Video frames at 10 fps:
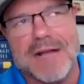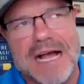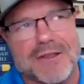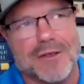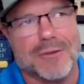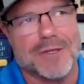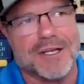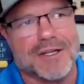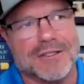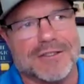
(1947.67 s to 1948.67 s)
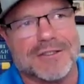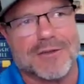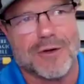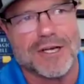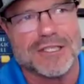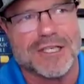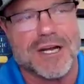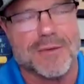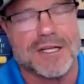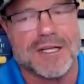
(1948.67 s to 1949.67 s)
Matthew would be a good story to
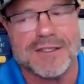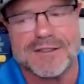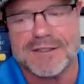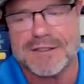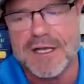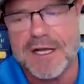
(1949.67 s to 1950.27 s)
share because